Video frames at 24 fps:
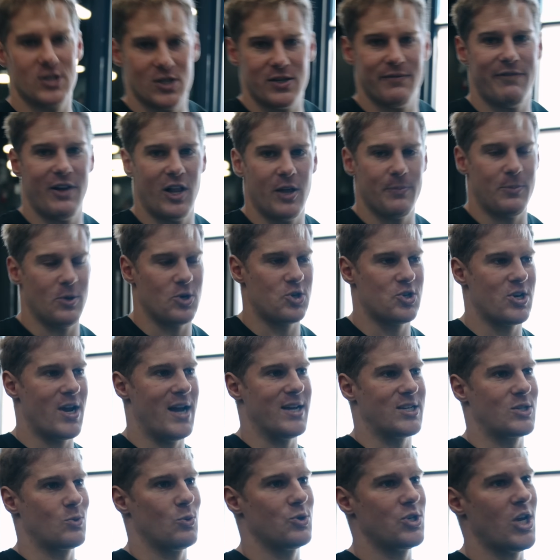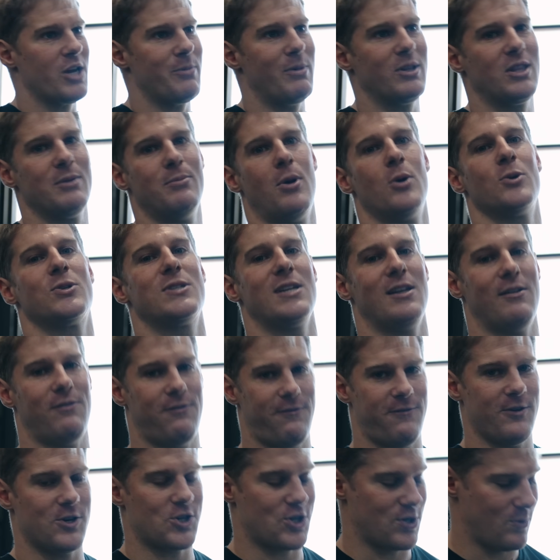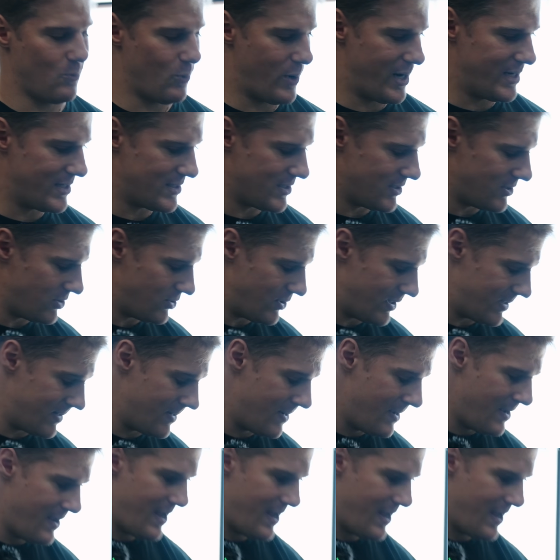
to develop your chest, we're talking about the most efficient way to do it.